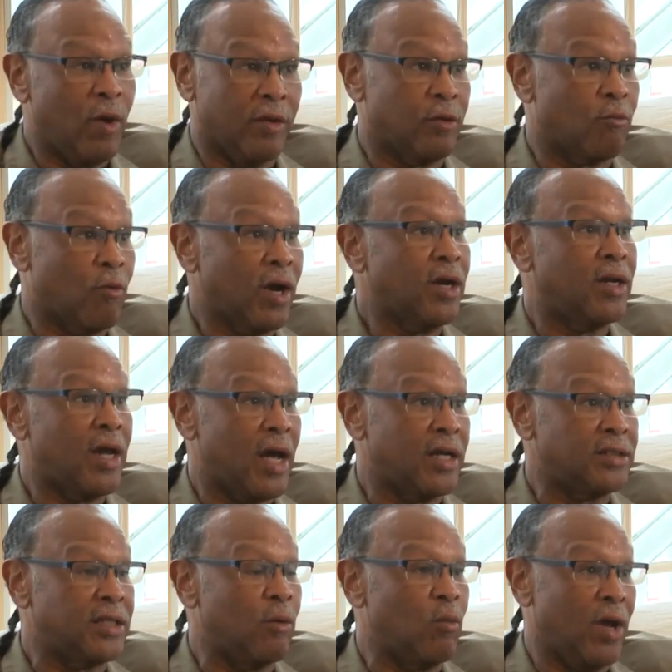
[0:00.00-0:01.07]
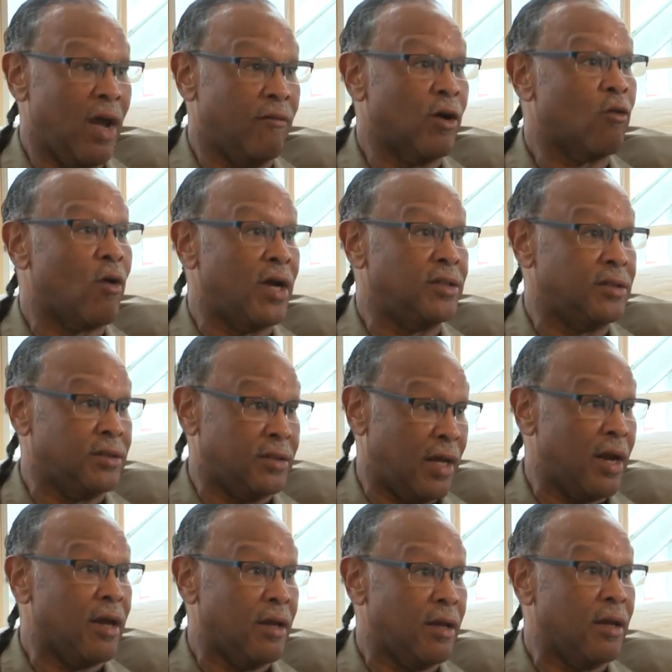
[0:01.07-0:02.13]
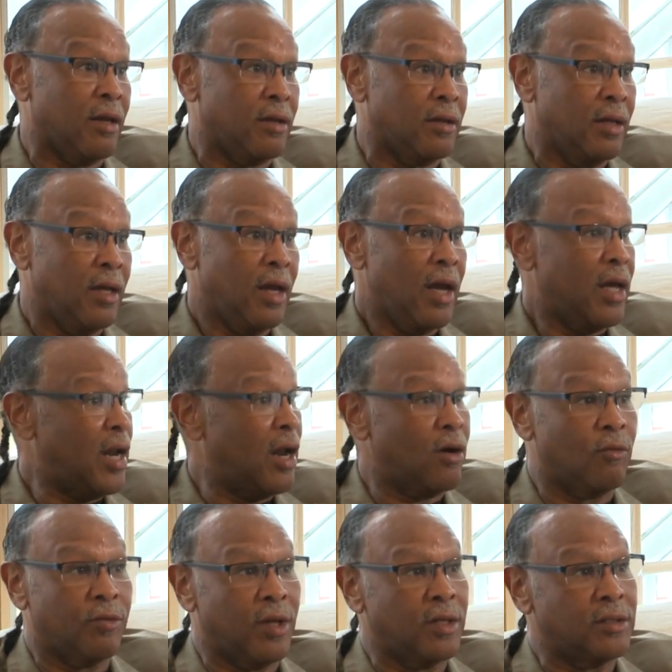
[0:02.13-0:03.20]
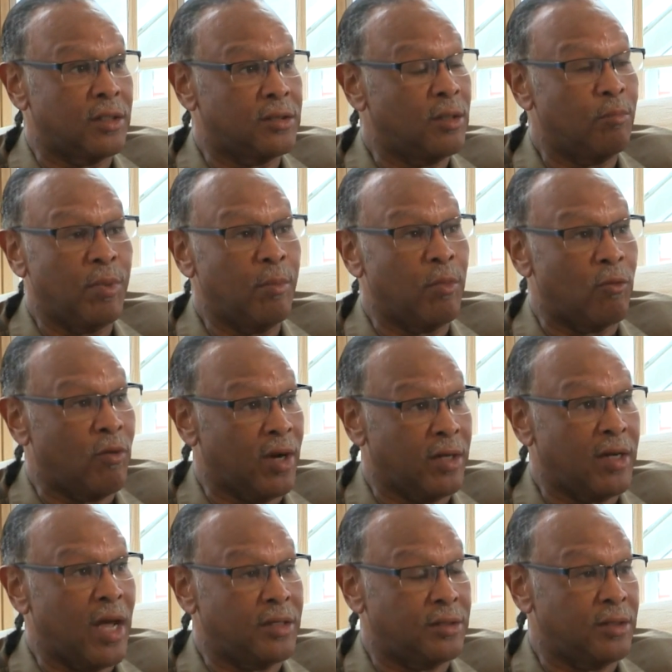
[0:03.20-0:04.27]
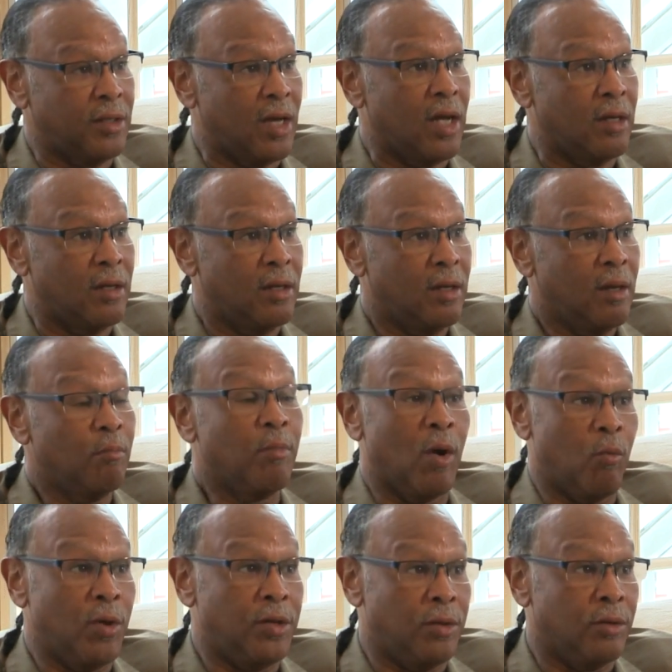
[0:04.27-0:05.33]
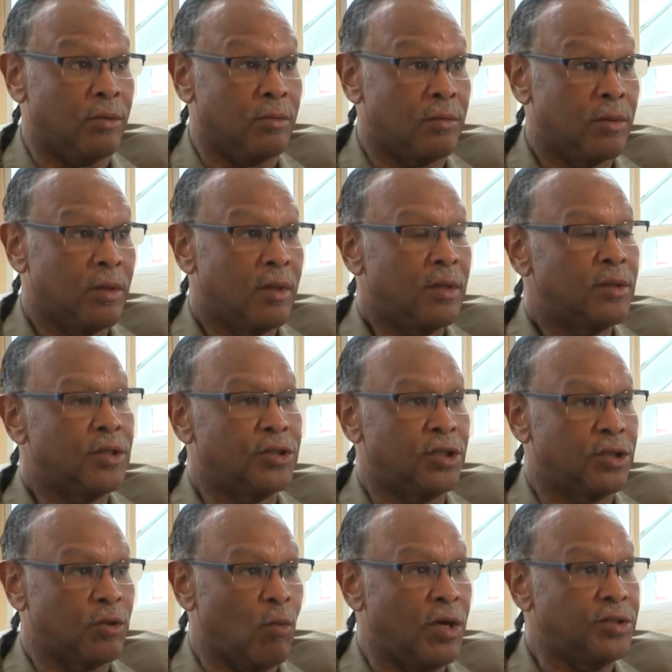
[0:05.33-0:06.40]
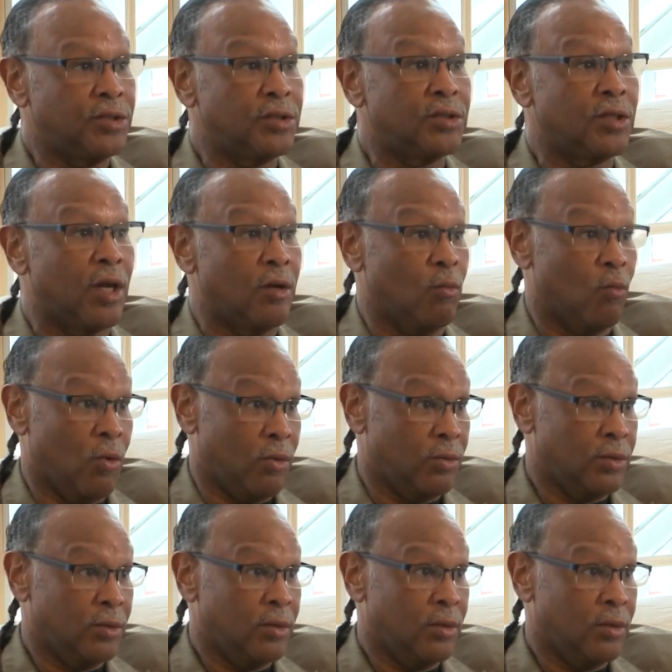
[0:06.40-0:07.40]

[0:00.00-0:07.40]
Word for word: we have to recognize that we have a crisis at our hand. And I don't think that some people recognize it yet, but we do. The situation is getting worse.